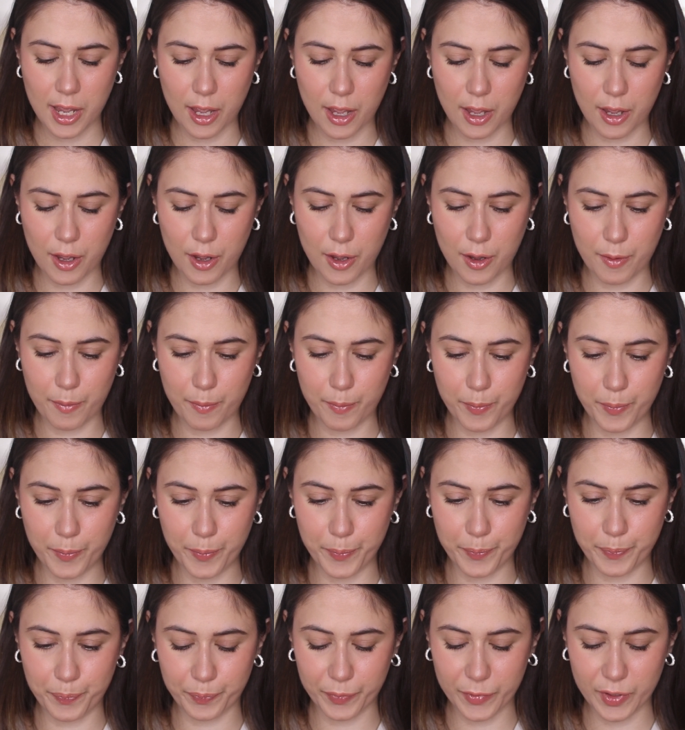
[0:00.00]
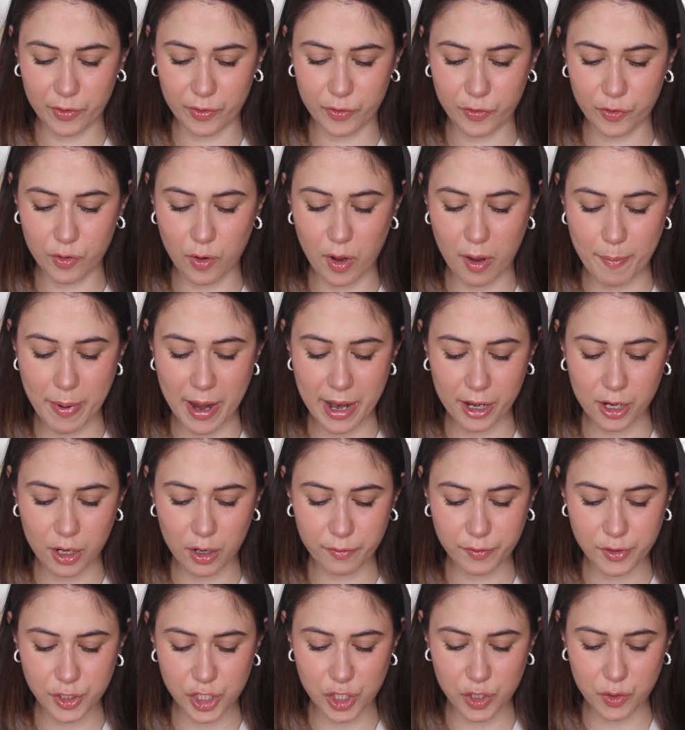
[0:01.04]
So a packet
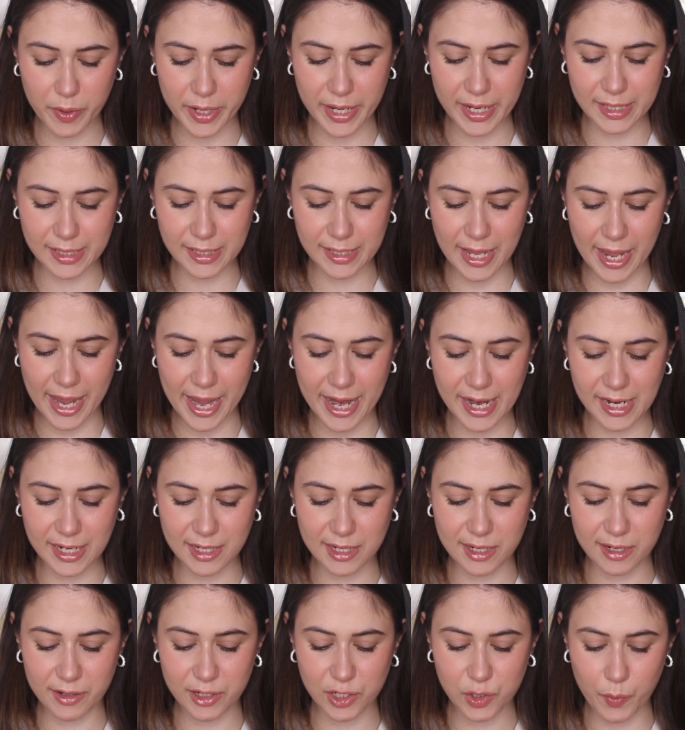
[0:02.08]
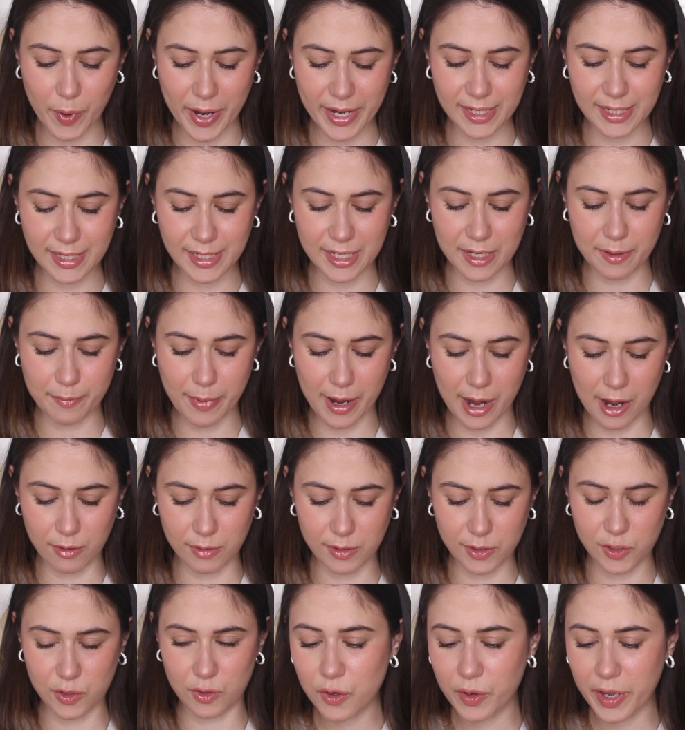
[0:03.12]
of two, it's
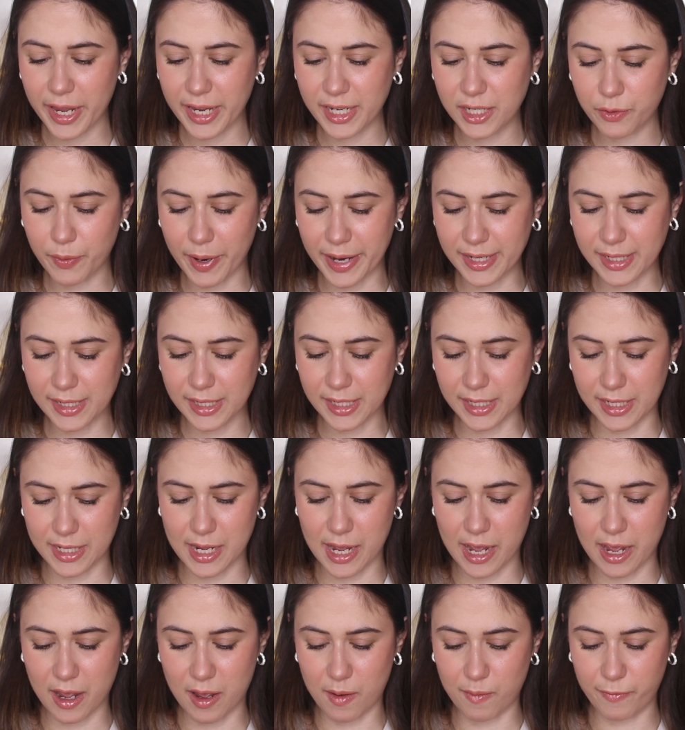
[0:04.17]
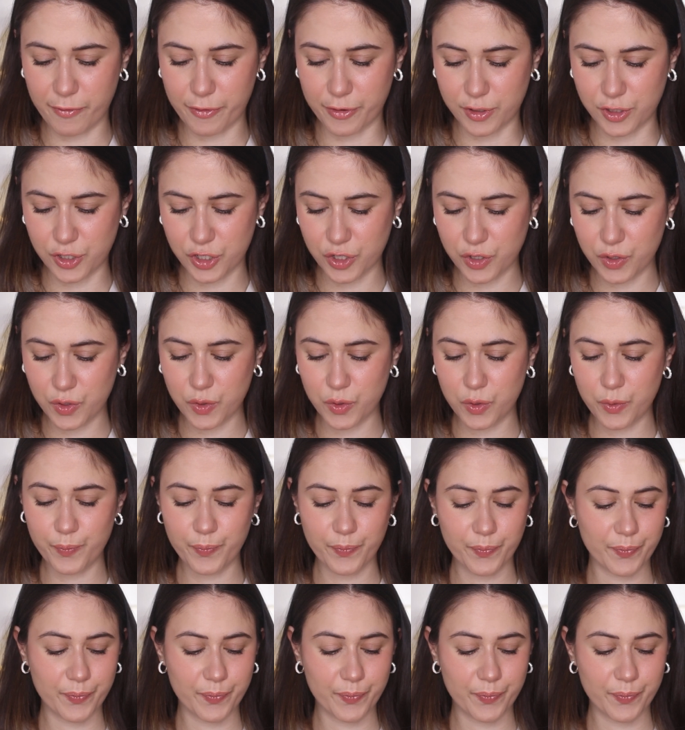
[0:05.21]
£8.20. So £8.20 for two.